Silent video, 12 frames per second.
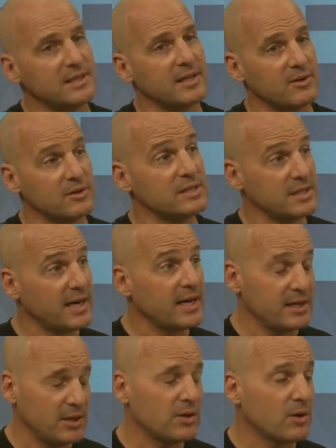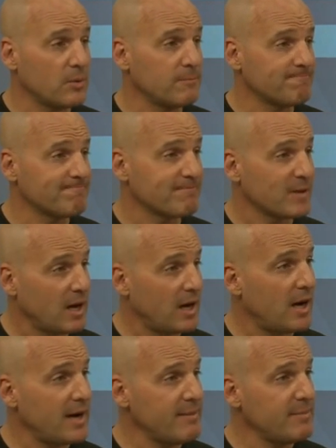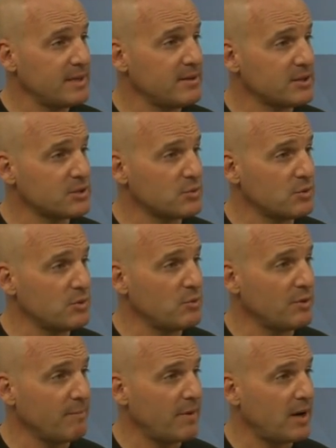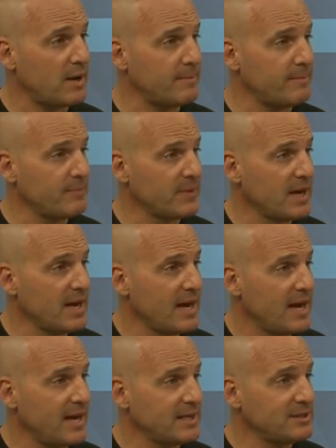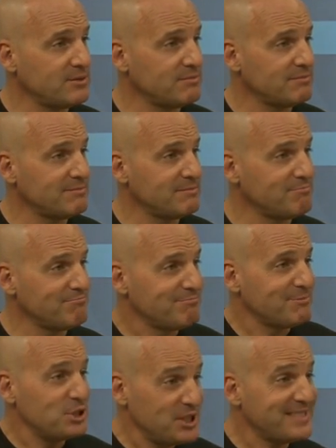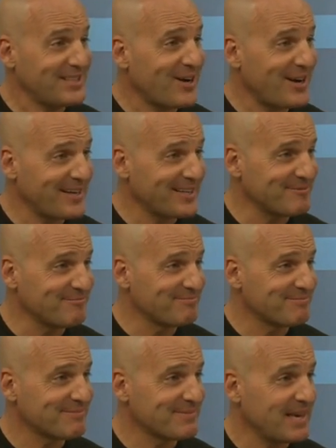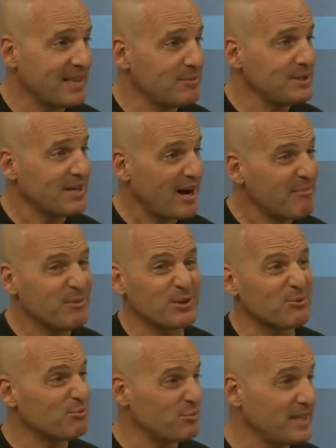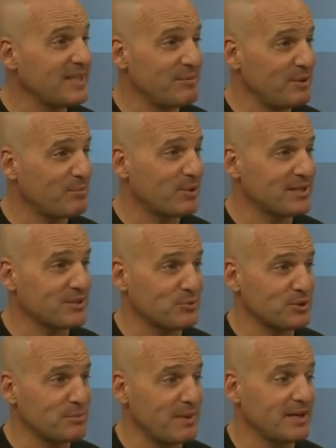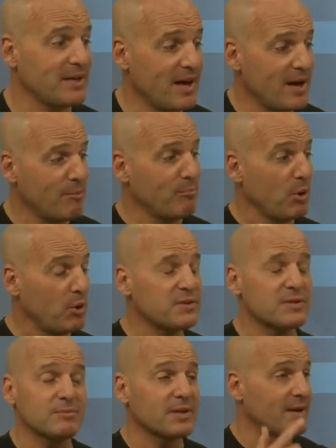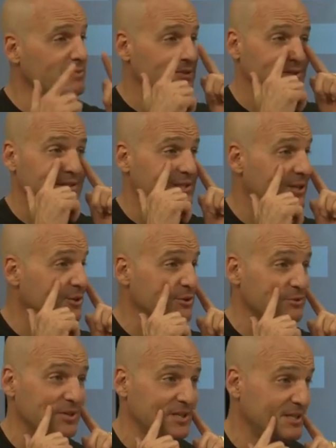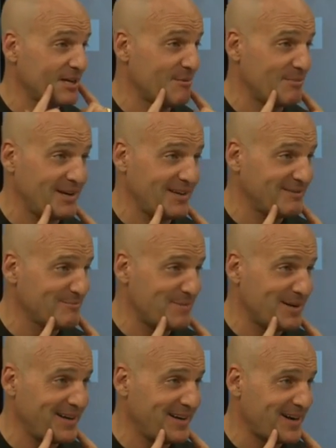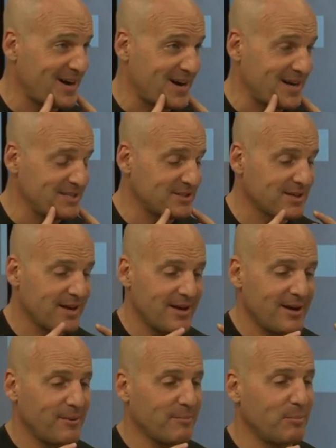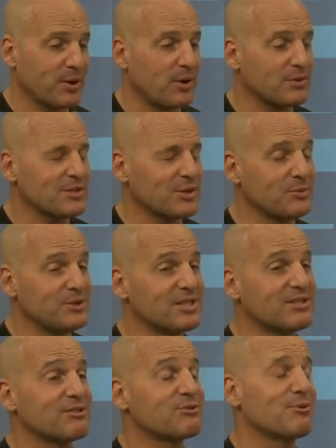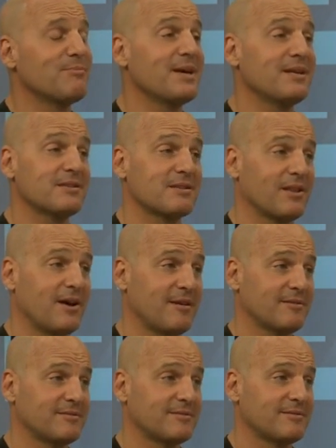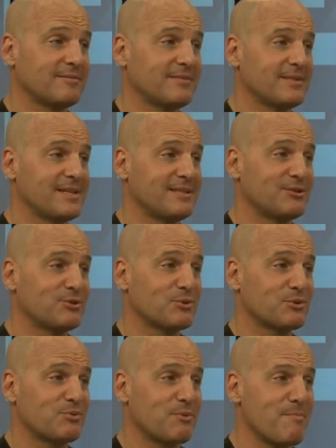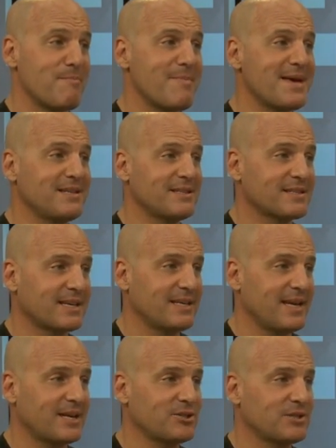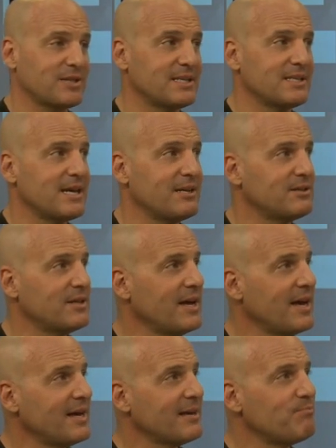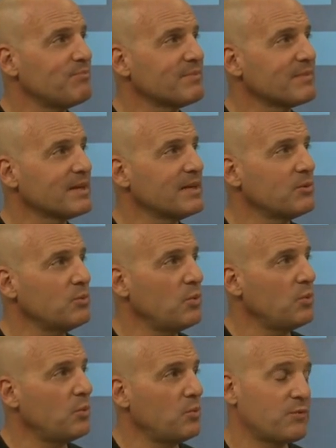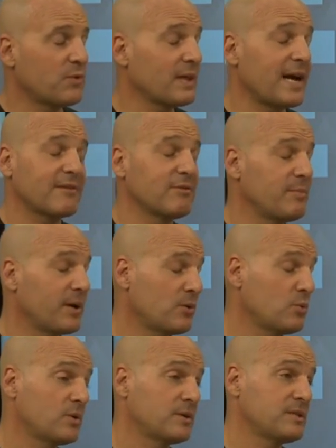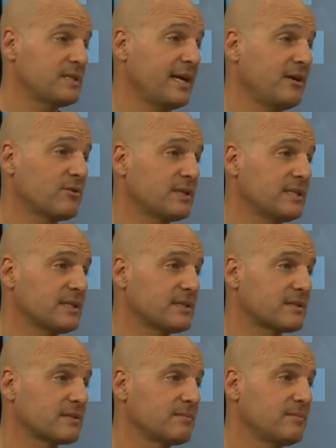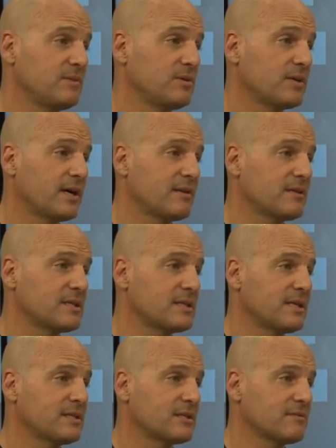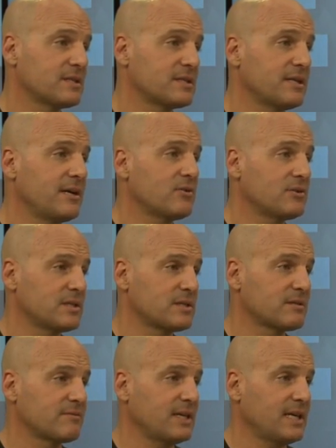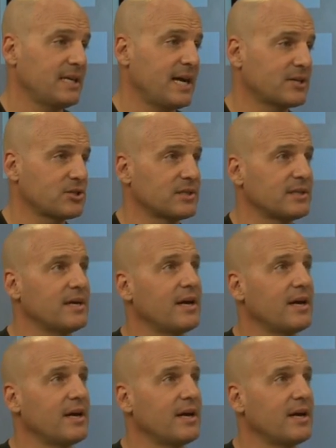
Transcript: there and say, I am in this room with Mom and she's dying, and that means I'm going to really be present, which meant both sometimes just tears running down my eyes, but also just this tremendous love and just tremendous connection and for lack of a better word, sacredness, kind of the sense of a sacredness of connection.